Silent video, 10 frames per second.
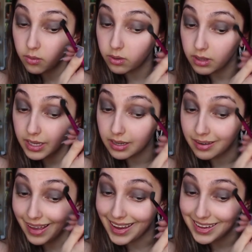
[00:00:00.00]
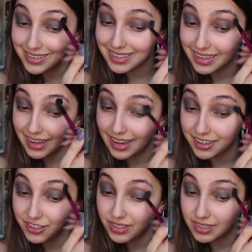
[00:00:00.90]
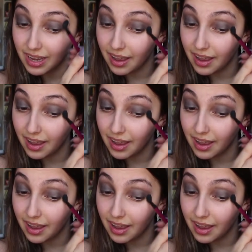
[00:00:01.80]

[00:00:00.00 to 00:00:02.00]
really nice and it kind of just,